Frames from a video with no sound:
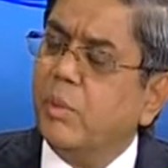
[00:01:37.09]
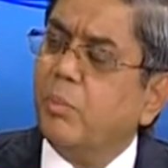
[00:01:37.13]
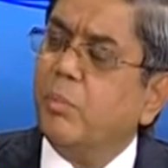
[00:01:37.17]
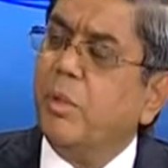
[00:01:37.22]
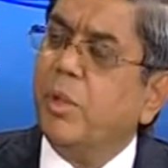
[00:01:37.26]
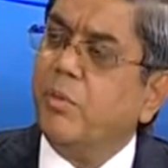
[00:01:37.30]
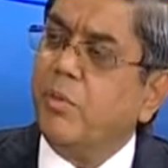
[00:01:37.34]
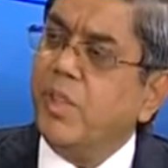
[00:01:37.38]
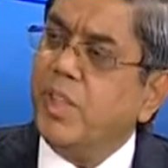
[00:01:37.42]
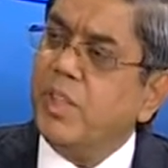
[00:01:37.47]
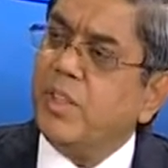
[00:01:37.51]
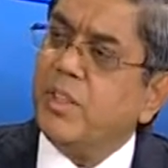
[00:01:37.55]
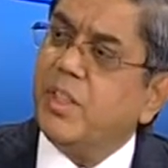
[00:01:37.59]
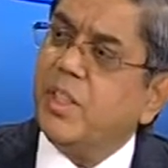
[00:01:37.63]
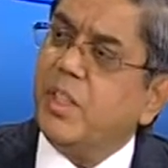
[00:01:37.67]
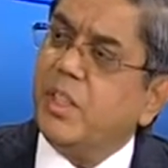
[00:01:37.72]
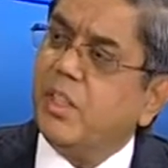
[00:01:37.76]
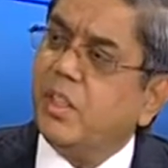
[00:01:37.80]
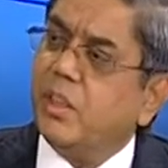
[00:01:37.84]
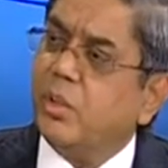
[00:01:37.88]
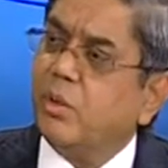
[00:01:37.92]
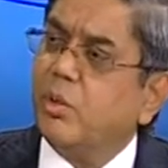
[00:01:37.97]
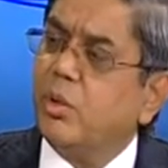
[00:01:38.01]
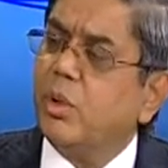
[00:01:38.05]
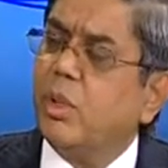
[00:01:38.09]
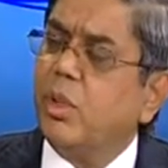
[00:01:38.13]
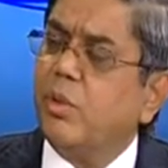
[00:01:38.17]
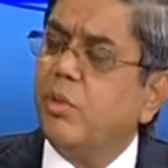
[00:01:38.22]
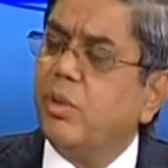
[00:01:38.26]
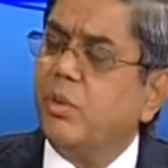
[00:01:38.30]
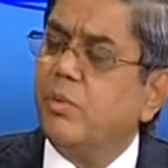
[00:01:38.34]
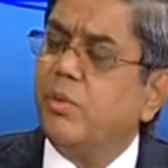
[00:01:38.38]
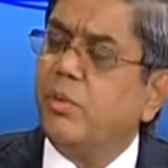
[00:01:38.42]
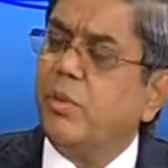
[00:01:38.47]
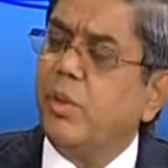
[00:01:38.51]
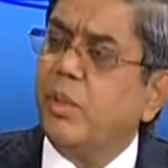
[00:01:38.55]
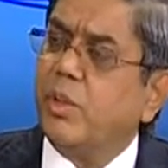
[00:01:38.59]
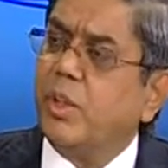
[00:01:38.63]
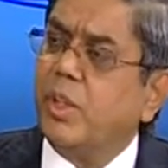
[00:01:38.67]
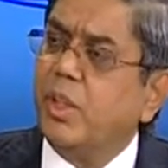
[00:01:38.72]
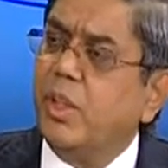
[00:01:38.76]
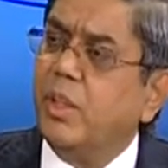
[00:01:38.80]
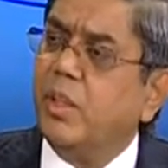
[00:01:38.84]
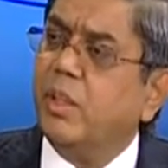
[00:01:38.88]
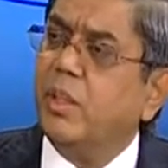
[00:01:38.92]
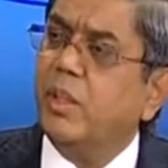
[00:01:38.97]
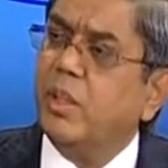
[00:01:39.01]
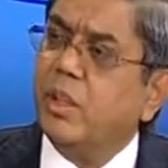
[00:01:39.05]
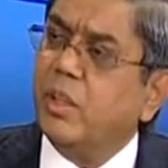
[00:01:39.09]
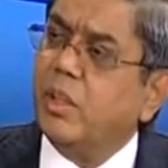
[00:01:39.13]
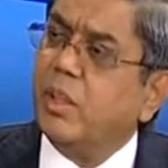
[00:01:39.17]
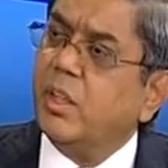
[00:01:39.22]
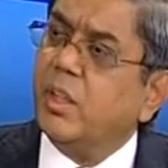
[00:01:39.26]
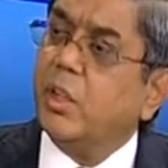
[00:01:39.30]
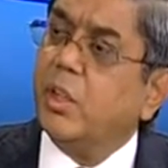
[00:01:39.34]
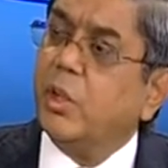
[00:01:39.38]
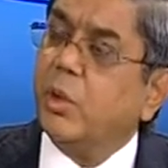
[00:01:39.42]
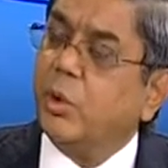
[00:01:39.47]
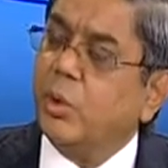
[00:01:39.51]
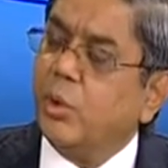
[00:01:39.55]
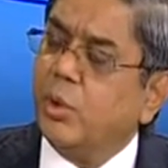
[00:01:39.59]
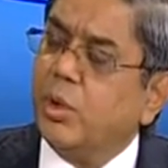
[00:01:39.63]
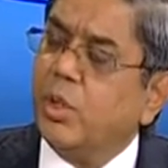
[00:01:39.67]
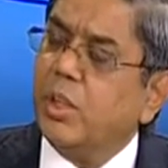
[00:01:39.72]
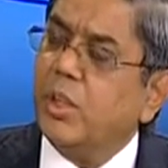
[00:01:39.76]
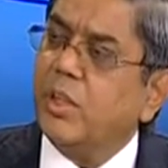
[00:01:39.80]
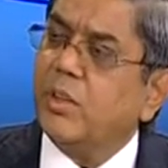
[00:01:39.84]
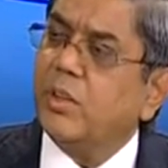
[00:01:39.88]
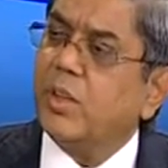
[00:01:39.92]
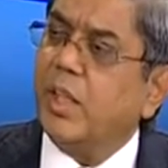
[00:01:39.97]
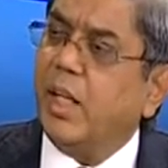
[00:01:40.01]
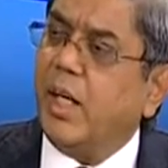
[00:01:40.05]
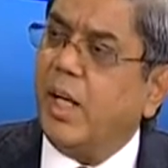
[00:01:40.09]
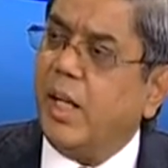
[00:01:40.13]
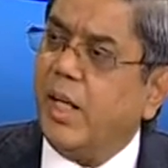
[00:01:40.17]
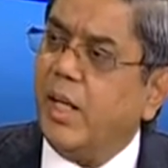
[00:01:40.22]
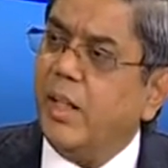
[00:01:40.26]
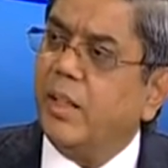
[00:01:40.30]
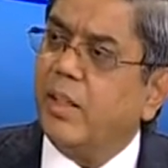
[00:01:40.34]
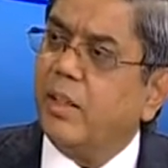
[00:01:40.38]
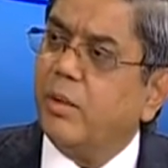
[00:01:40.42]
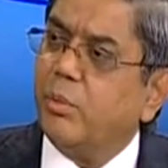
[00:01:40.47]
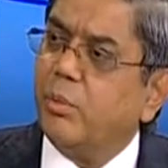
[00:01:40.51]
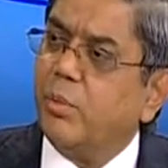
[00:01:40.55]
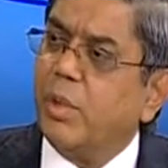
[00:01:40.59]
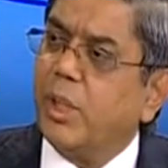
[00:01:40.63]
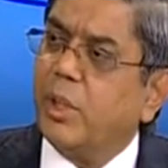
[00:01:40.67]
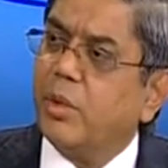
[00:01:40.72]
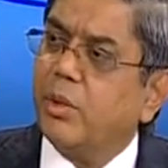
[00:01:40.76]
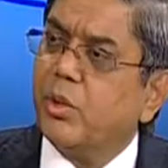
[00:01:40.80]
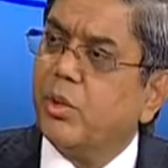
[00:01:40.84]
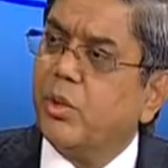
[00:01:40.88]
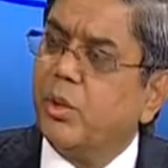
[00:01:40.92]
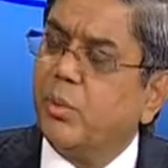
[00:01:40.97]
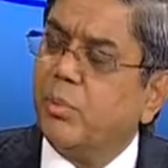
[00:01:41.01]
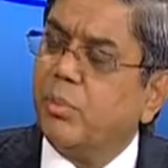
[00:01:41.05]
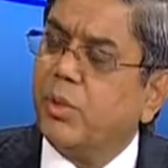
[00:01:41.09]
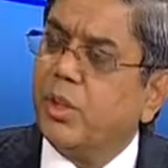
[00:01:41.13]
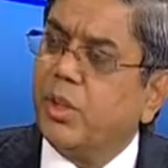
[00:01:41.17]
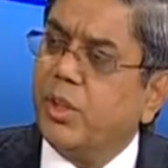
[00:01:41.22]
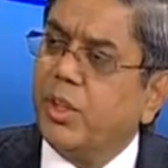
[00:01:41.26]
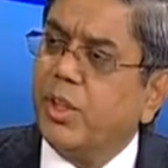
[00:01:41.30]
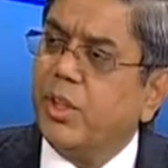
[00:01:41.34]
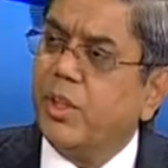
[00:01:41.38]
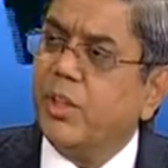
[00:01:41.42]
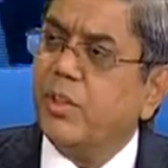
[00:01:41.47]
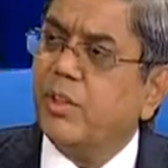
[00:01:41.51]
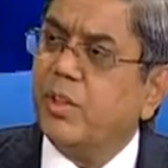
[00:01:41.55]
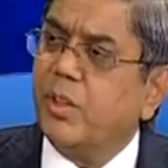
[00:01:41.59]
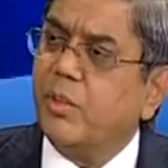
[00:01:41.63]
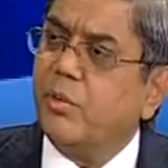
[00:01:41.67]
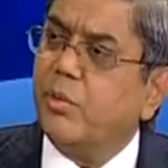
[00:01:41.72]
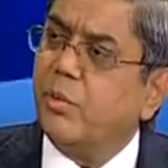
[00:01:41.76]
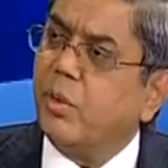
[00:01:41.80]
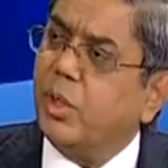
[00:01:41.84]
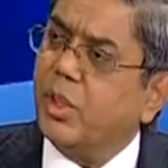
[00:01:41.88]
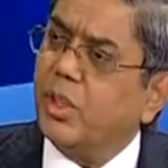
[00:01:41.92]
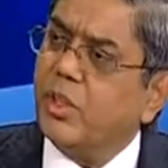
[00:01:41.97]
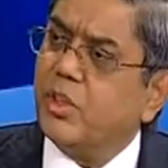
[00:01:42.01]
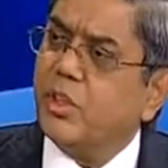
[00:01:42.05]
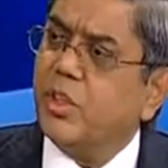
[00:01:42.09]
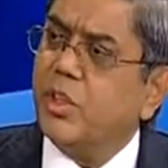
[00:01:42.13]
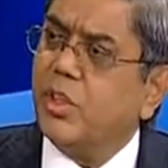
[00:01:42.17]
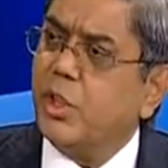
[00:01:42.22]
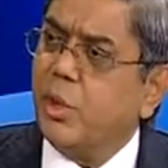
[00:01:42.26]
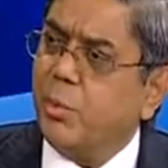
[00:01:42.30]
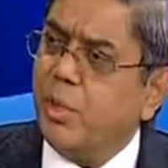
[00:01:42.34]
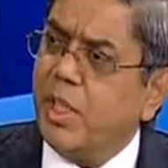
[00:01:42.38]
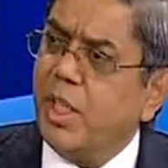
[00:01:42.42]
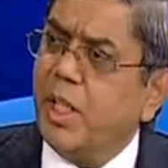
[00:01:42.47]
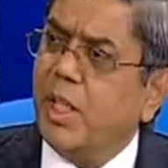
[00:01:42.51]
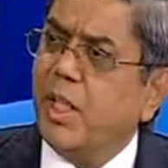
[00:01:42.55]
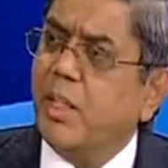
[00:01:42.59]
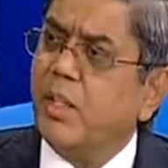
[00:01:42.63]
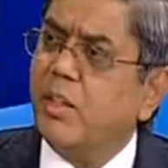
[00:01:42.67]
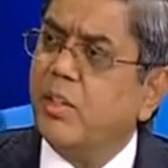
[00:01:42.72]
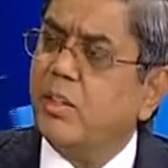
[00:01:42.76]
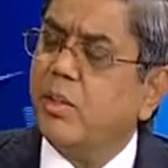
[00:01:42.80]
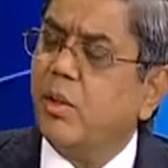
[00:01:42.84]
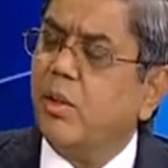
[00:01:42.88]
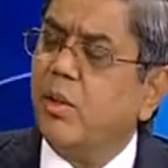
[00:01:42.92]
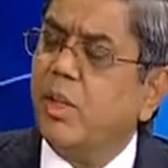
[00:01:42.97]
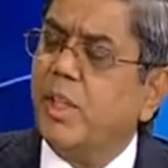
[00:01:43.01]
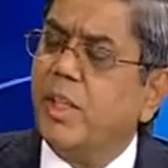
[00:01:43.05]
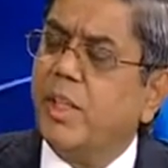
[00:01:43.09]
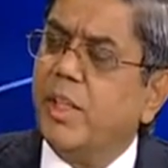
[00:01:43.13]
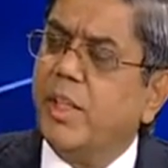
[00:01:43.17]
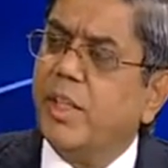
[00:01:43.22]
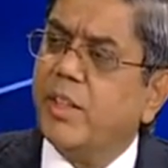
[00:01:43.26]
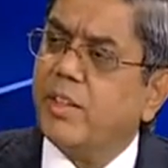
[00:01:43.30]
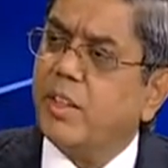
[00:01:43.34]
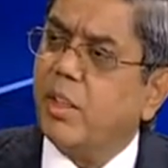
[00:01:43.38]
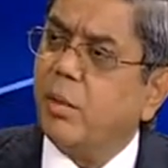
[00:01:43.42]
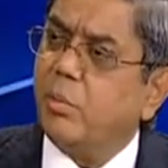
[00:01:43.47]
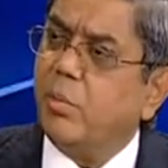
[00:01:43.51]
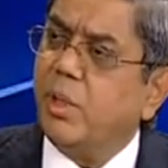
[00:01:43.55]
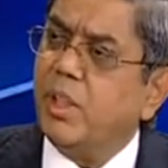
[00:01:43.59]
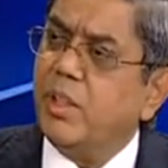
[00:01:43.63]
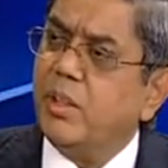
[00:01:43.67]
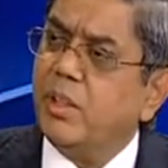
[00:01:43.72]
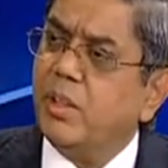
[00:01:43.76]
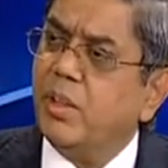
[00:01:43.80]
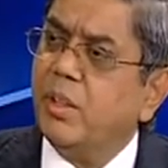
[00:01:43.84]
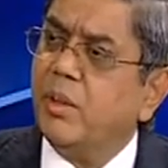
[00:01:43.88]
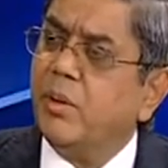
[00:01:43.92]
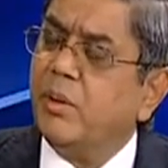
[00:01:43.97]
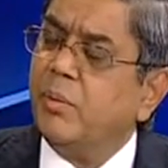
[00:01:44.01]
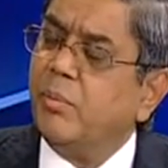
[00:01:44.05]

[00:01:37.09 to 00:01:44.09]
But we see the 2014 growth is higher because of 3 reasons. One is the GBI is already established.